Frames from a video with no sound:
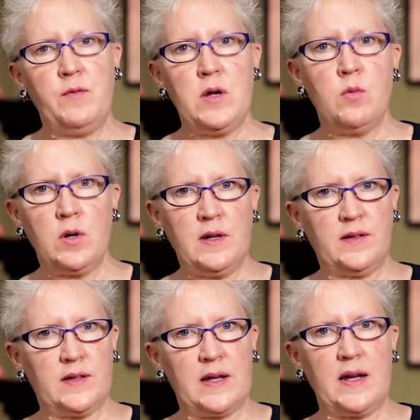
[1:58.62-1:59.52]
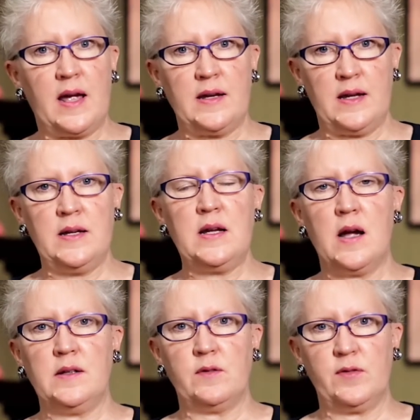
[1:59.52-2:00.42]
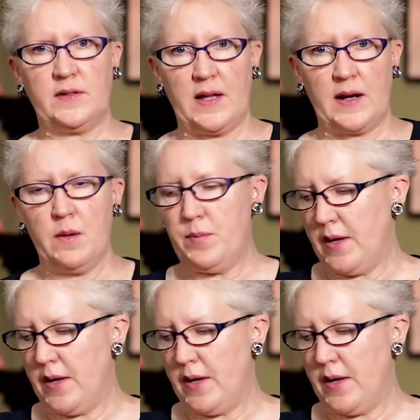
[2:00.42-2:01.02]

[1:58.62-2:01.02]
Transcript: you were to sit at any kind of setup